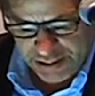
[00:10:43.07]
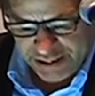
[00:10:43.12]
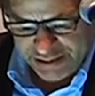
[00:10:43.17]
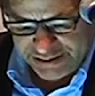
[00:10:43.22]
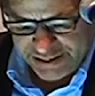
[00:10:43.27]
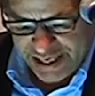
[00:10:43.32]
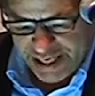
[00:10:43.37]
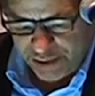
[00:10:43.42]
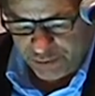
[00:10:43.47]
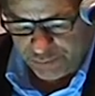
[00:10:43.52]

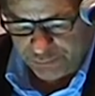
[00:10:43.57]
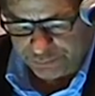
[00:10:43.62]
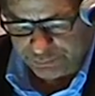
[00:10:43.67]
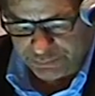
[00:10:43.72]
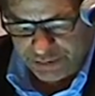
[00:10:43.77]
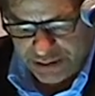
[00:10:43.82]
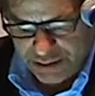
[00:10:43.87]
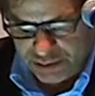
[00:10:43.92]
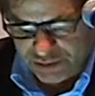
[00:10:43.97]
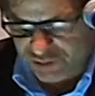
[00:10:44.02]
Now,
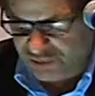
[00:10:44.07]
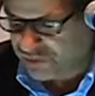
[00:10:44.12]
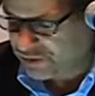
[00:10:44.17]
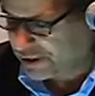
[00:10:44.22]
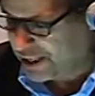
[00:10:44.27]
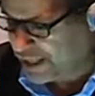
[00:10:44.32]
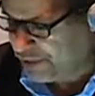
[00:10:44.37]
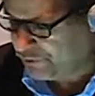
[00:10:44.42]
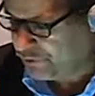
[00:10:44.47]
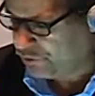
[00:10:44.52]

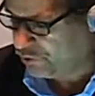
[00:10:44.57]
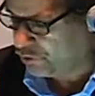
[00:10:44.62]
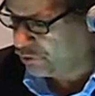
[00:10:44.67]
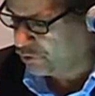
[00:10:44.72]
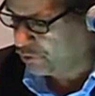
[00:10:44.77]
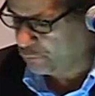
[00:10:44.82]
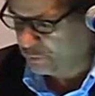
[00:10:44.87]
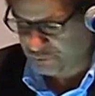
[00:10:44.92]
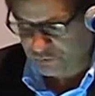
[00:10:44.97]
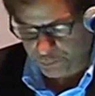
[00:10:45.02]

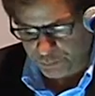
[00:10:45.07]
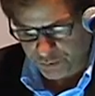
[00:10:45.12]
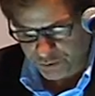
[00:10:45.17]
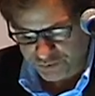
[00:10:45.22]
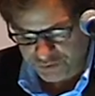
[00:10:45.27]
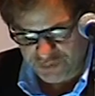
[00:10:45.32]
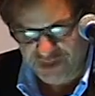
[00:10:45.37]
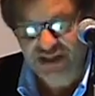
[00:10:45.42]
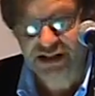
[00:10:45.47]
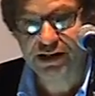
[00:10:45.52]
Schlesinger was
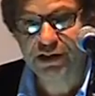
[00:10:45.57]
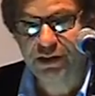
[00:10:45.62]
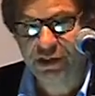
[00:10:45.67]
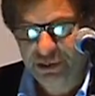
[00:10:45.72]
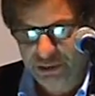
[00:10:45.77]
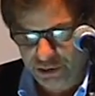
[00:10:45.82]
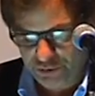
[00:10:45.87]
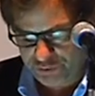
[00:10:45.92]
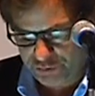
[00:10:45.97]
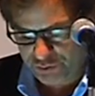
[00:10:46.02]

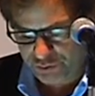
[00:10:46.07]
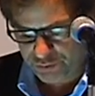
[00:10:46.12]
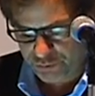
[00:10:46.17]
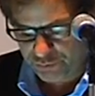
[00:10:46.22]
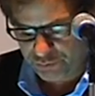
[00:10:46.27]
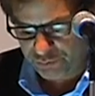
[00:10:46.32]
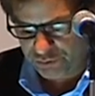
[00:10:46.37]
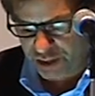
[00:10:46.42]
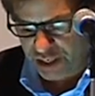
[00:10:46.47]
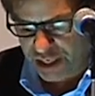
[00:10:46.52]
particularly
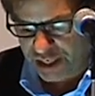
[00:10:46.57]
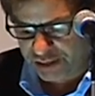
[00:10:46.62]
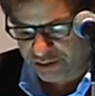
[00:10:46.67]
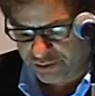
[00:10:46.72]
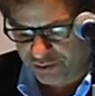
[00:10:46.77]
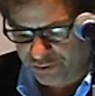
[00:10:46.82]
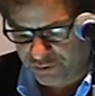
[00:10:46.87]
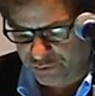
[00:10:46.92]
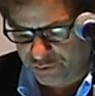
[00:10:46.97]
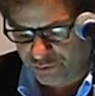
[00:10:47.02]
attuned to
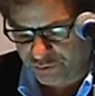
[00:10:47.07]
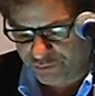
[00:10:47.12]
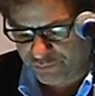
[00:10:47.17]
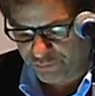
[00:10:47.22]
Hockney's use of